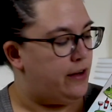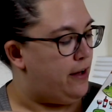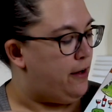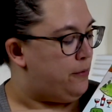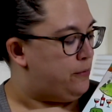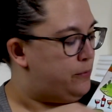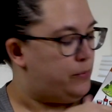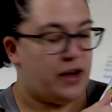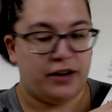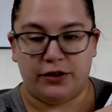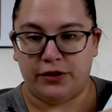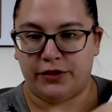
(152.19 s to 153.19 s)

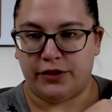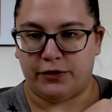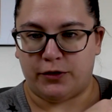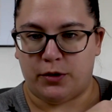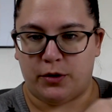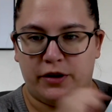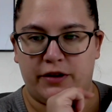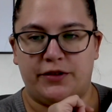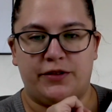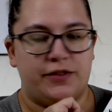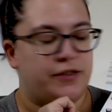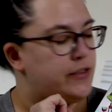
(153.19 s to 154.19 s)
Bagels, of
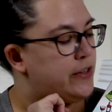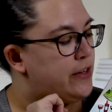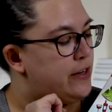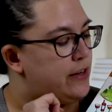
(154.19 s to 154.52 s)
course.